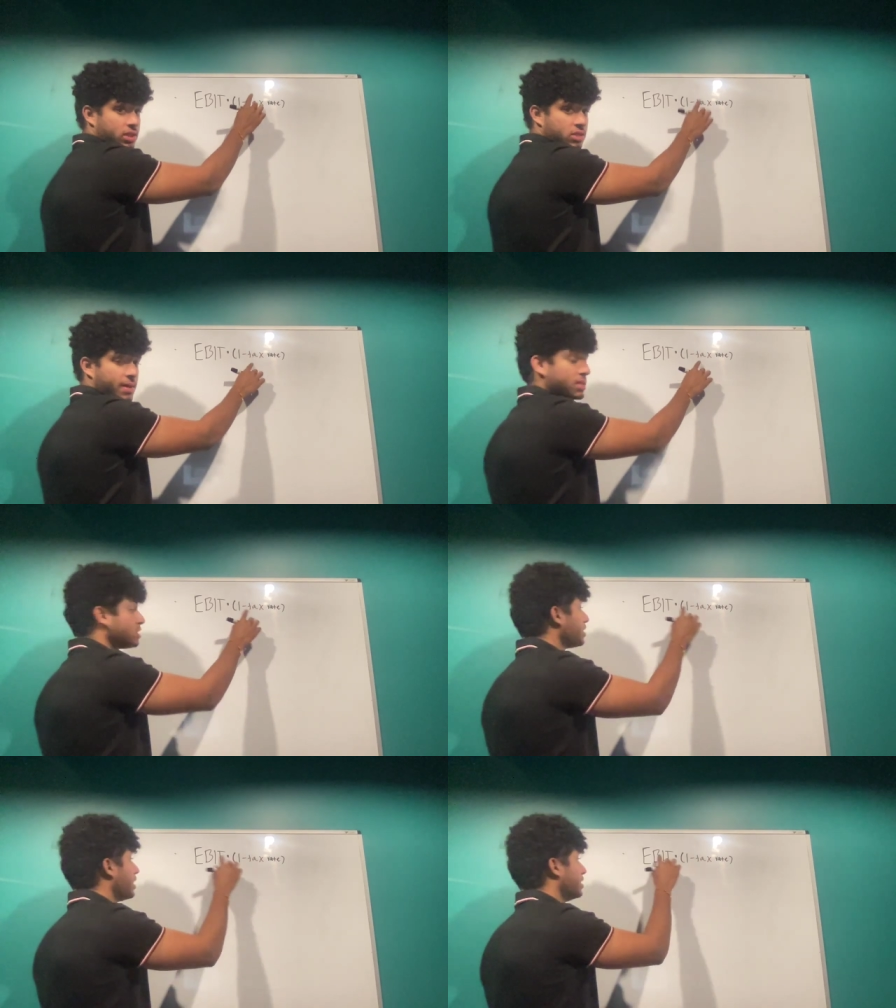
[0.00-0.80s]

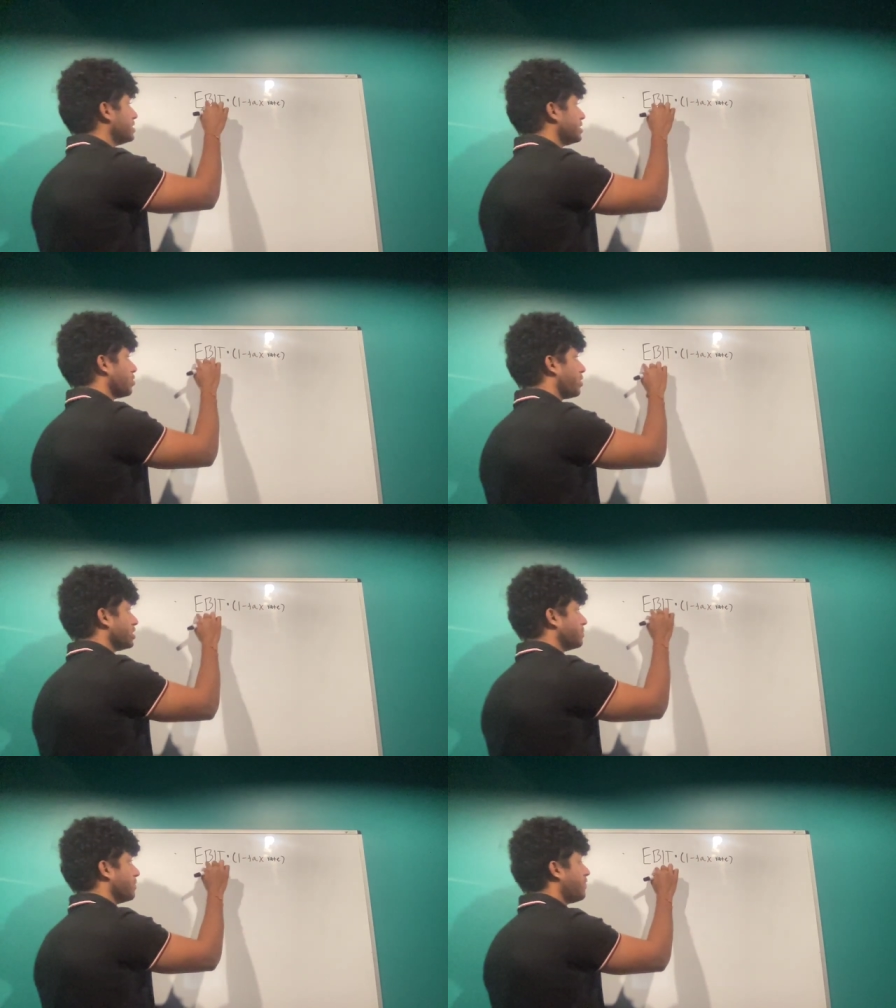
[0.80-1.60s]
expense, and this is
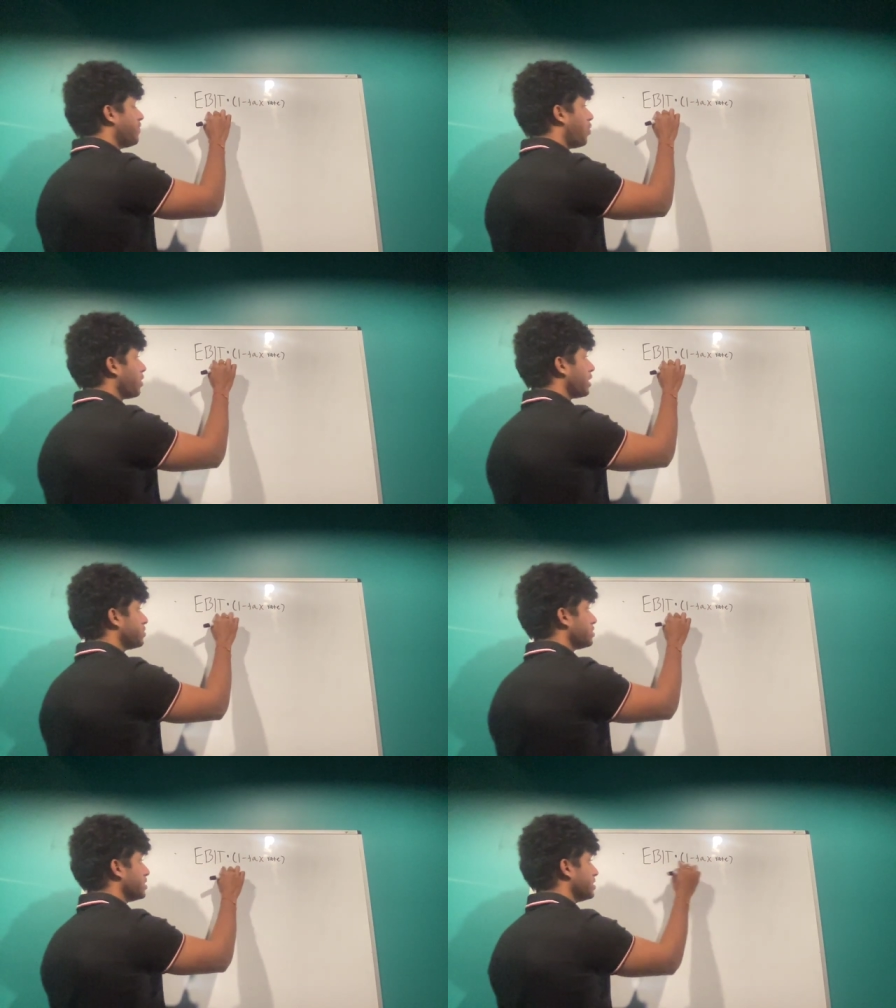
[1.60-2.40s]
earnings before
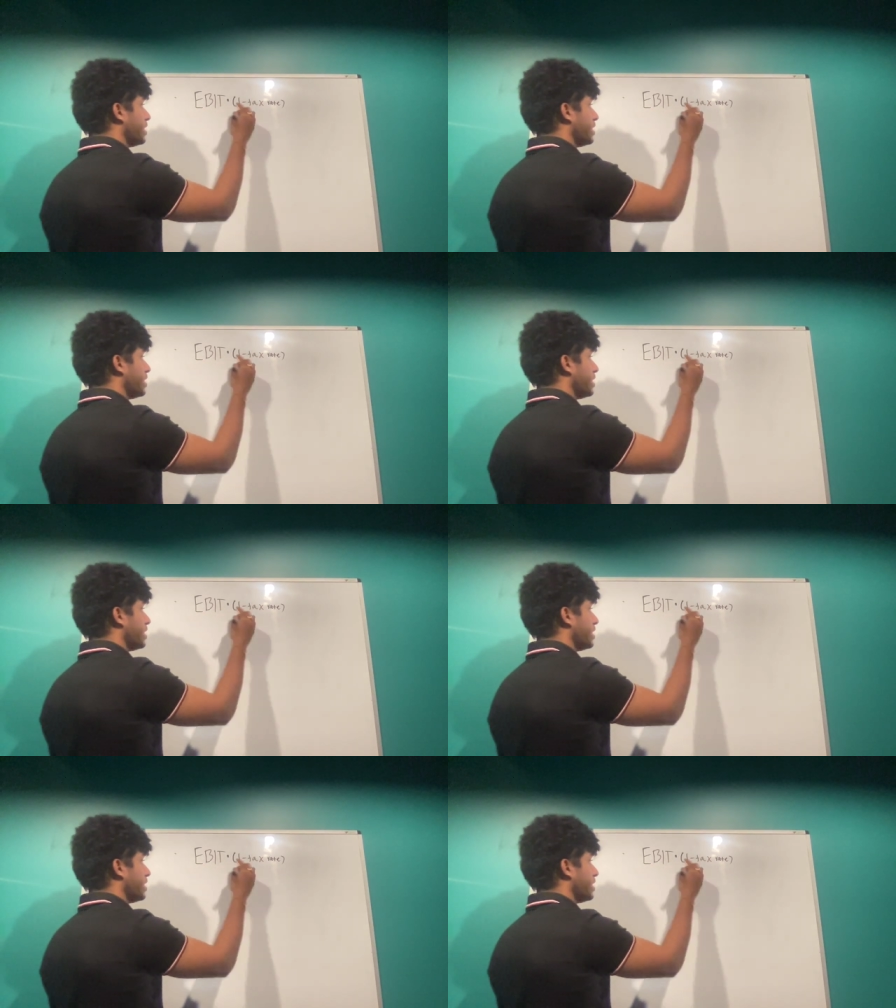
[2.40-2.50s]
interest and